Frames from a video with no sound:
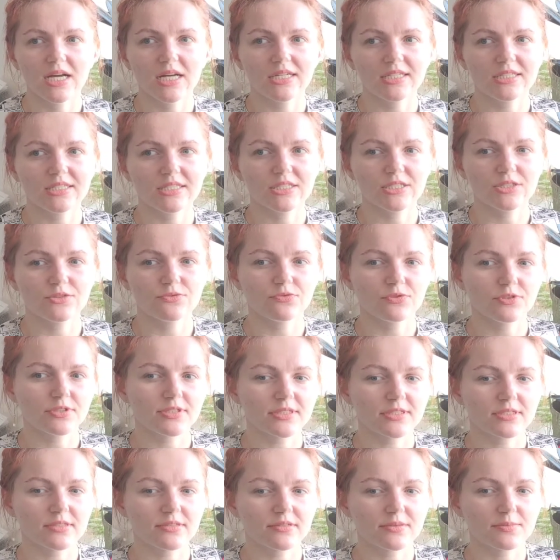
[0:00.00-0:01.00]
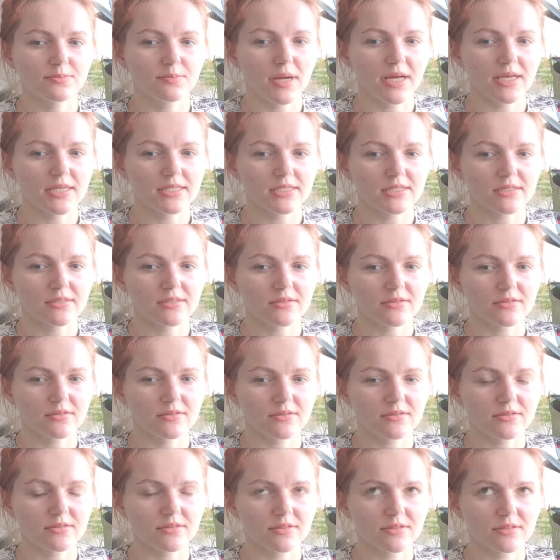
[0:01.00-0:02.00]
it was
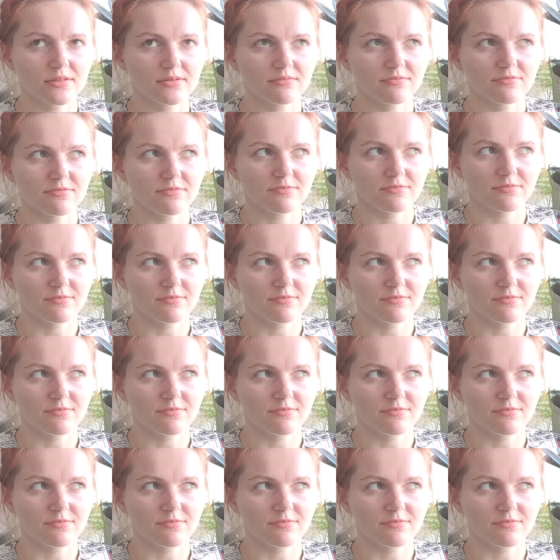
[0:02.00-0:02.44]
the